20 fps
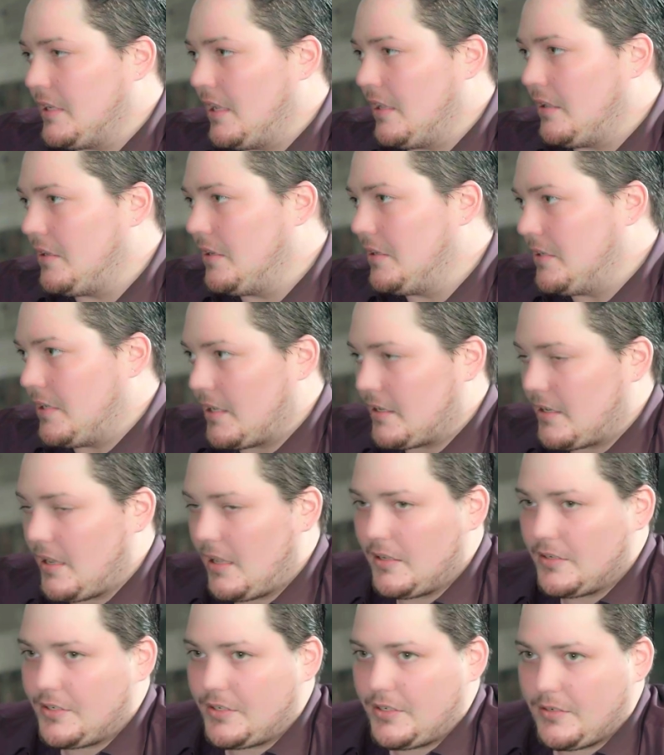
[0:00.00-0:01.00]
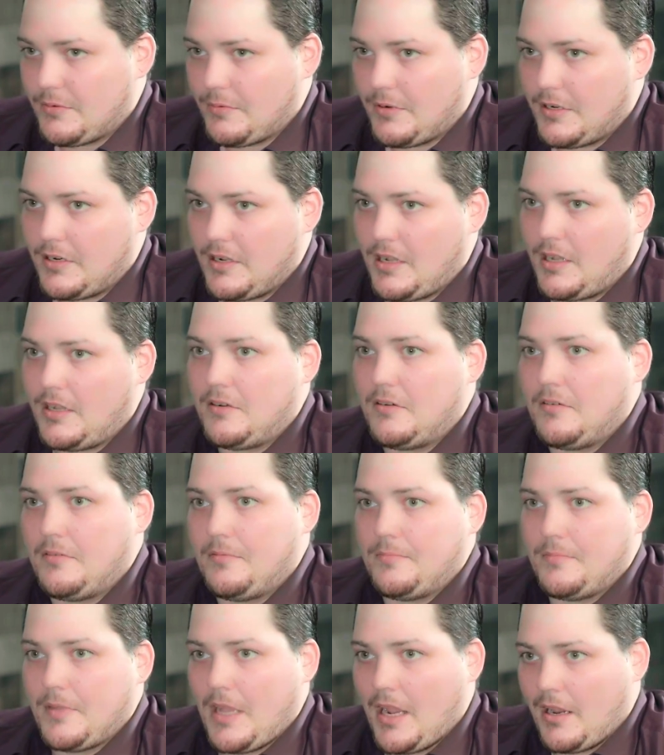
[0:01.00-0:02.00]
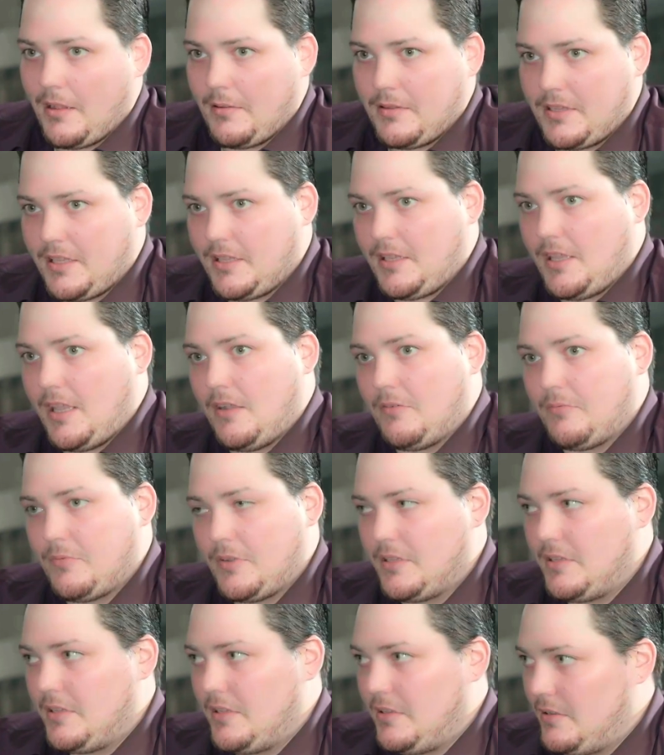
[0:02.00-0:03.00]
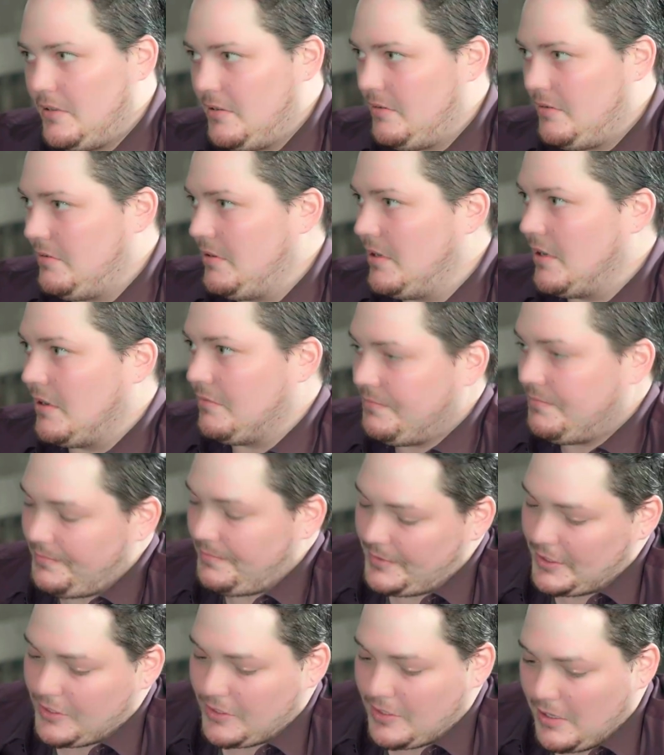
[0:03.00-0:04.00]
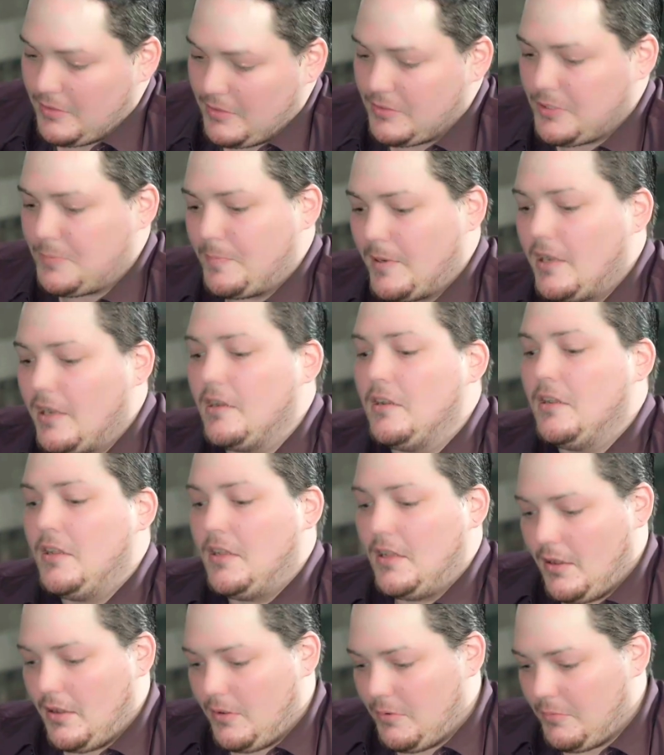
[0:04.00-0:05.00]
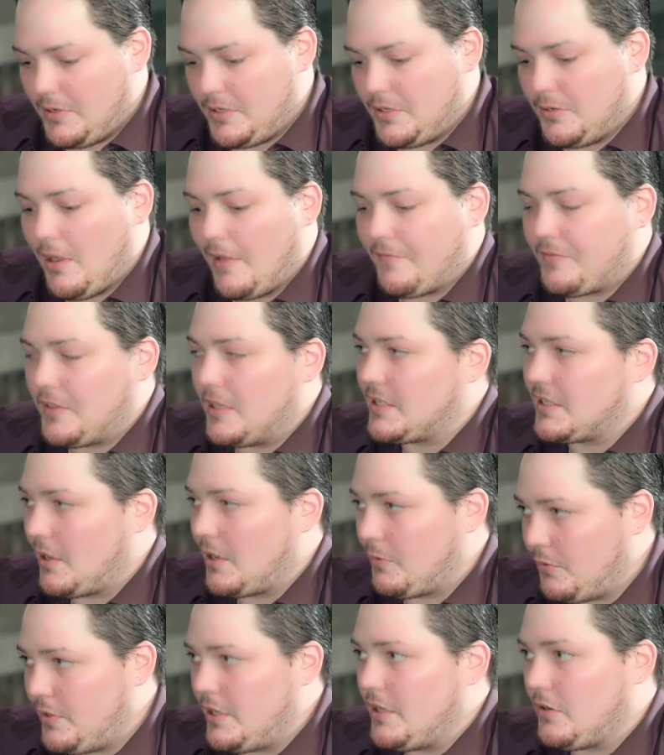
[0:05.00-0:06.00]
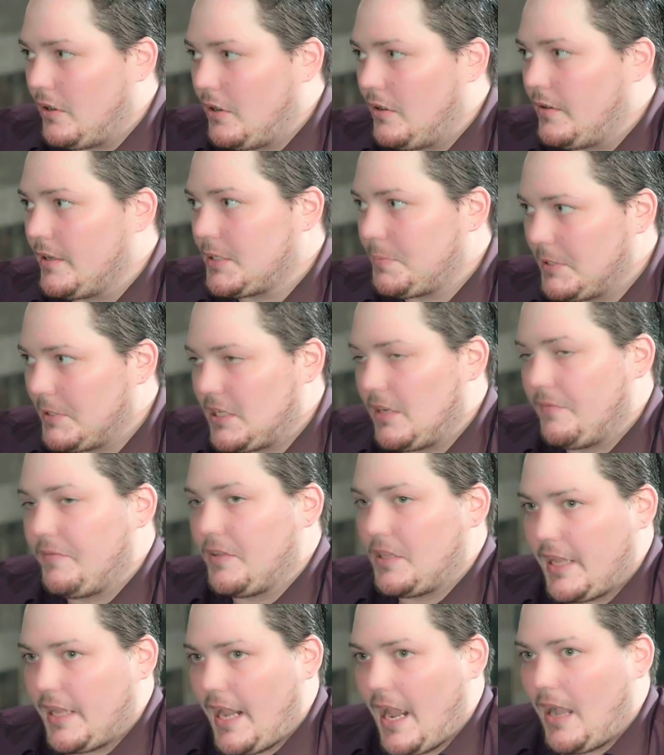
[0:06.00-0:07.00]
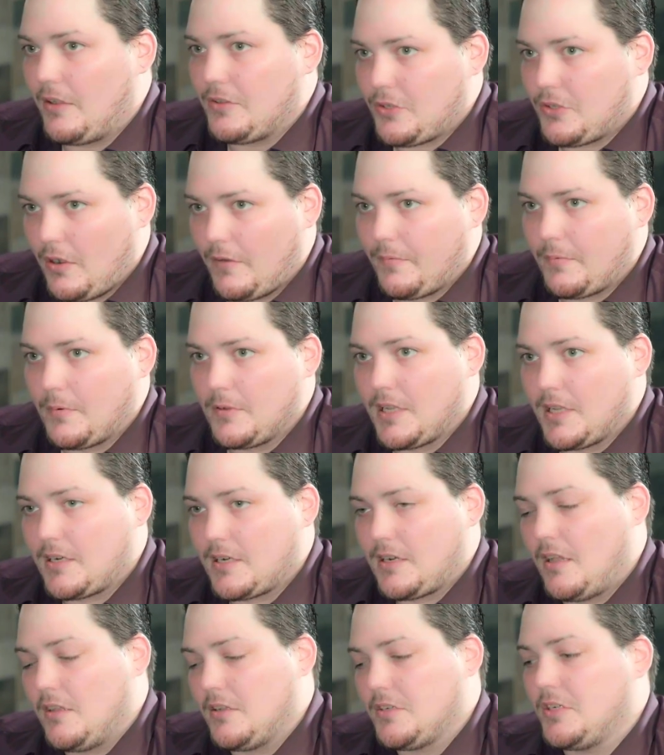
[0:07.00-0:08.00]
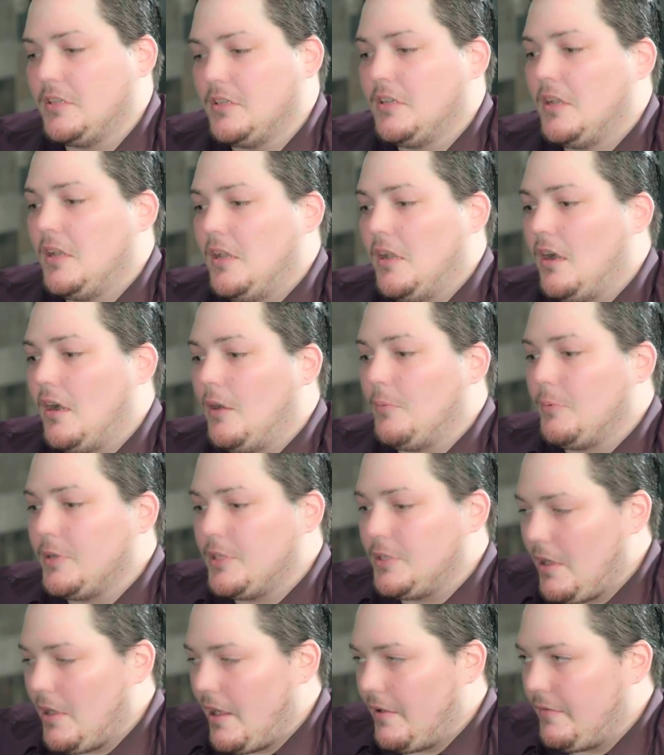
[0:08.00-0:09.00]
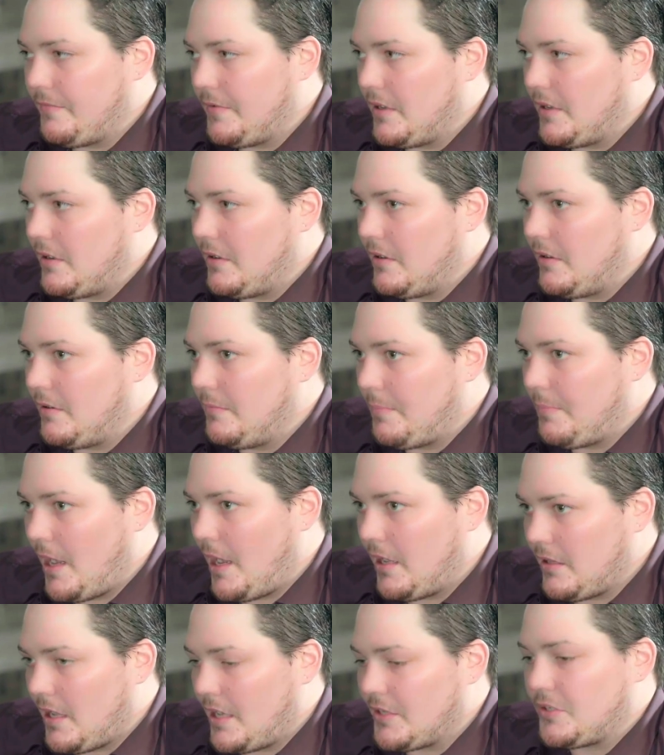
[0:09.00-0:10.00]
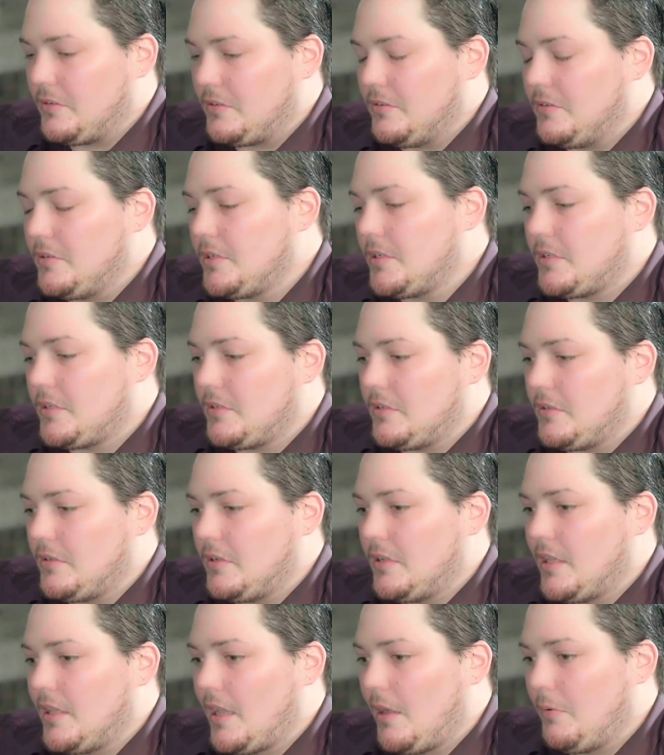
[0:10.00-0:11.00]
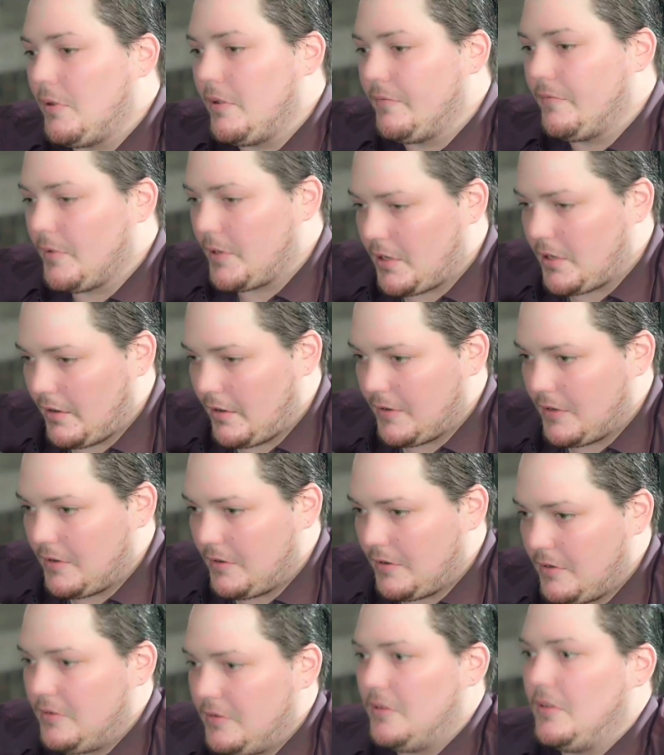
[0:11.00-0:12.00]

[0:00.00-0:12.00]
alien technology or whatnot. That I can't really, disclose, but we do have things that we call specifically OUTs, off-world technology. We do have biologicals that we've recovered